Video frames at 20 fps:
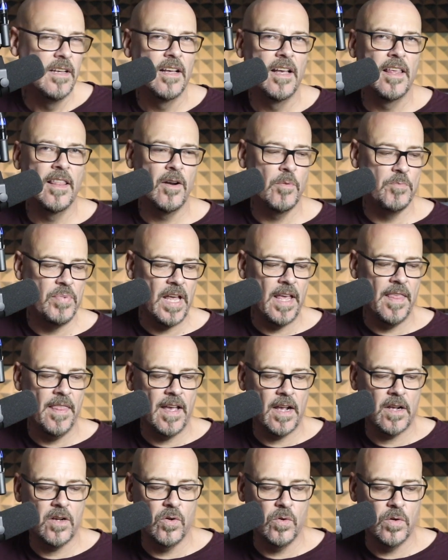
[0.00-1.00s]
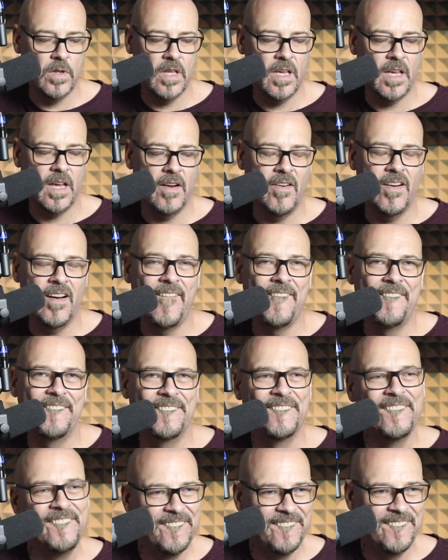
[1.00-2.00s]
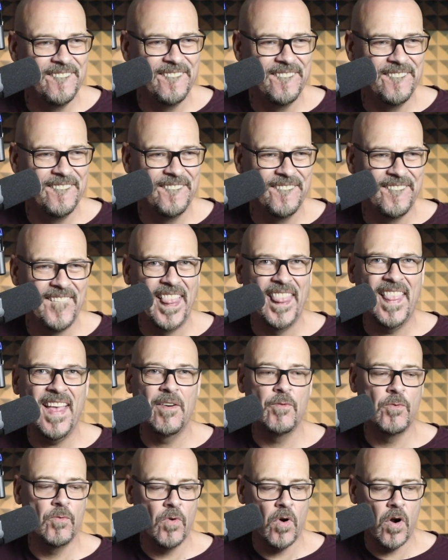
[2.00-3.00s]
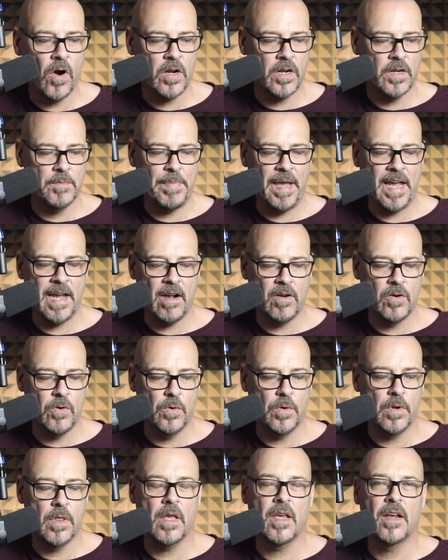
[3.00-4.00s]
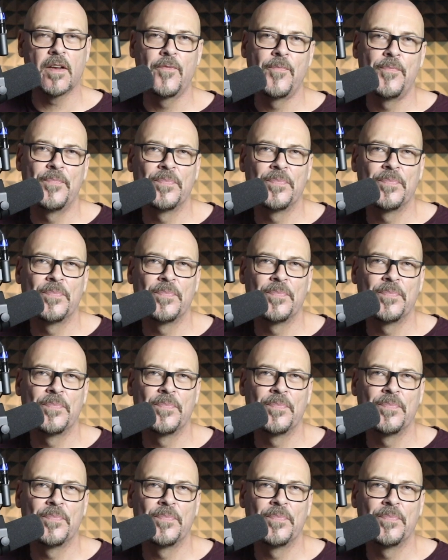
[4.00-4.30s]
then I'm playing that chord there, right? That rock power chord thing.